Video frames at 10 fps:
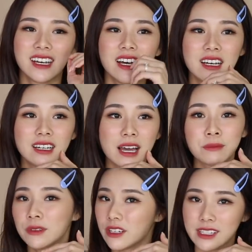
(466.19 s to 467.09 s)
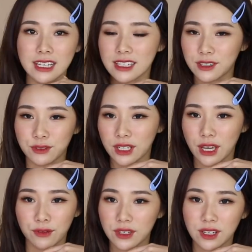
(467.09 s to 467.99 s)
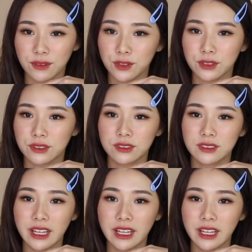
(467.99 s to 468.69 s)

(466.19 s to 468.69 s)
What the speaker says: I'm not sensitive to caffeine, I feel.